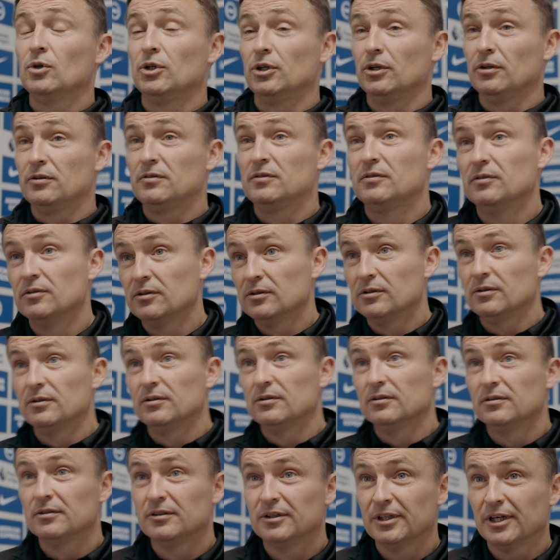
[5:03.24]
Well,
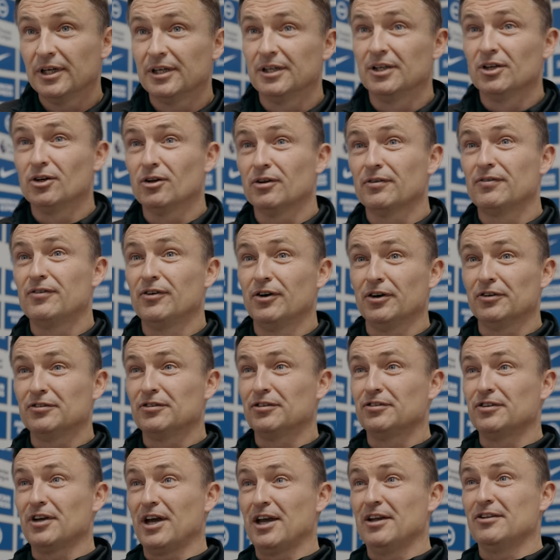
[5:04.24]
you're not the first
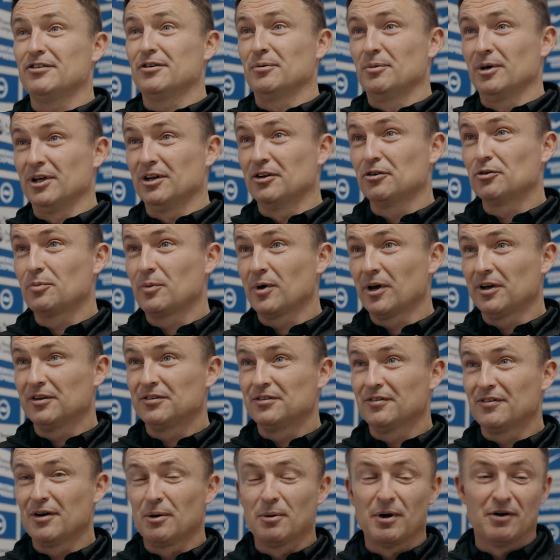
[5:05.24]
to say it to me in the
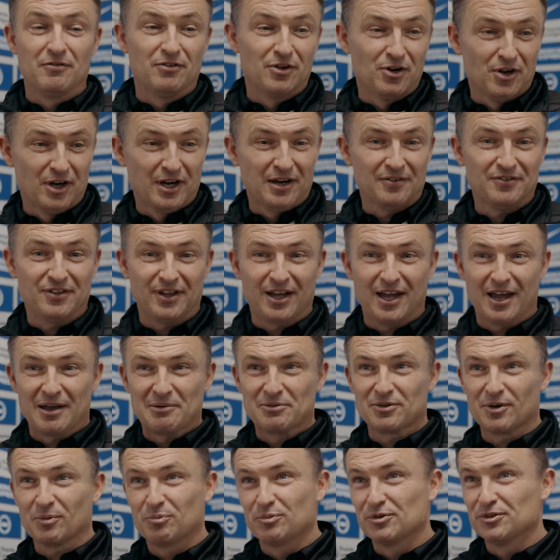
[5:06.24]
space of however long after the
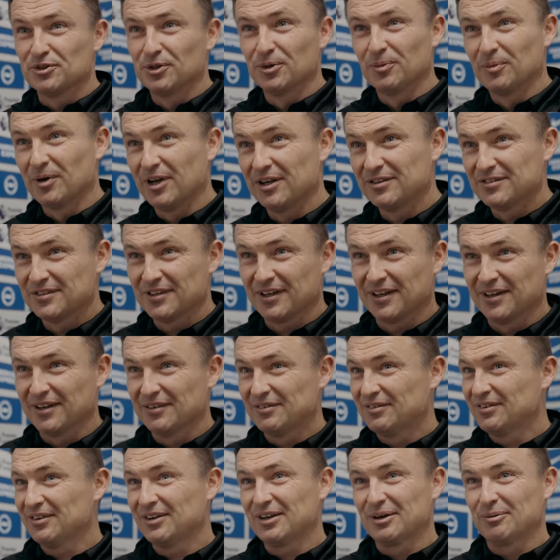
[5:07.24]
game, so I presume it is
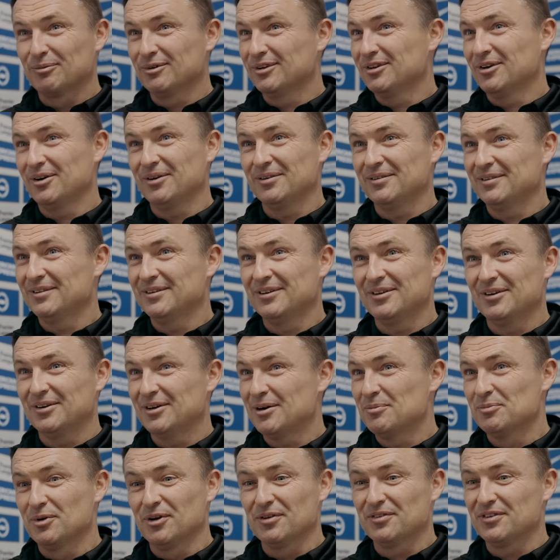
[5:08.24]
significant, but
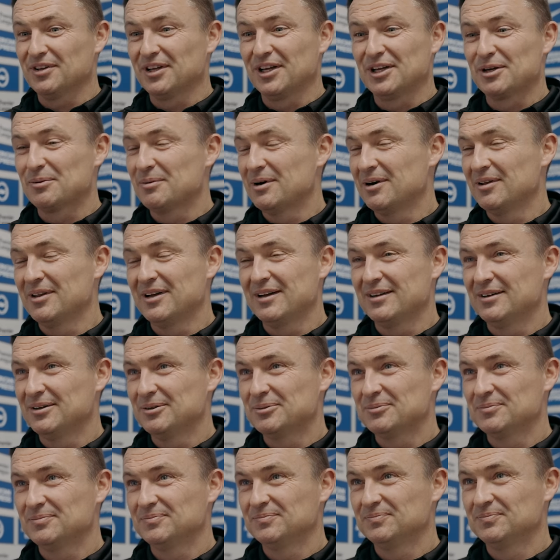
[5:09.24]
I'm not thinking about that
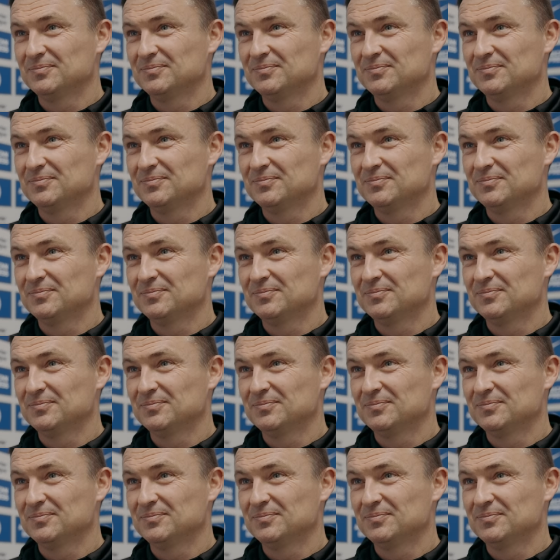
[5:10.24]
now.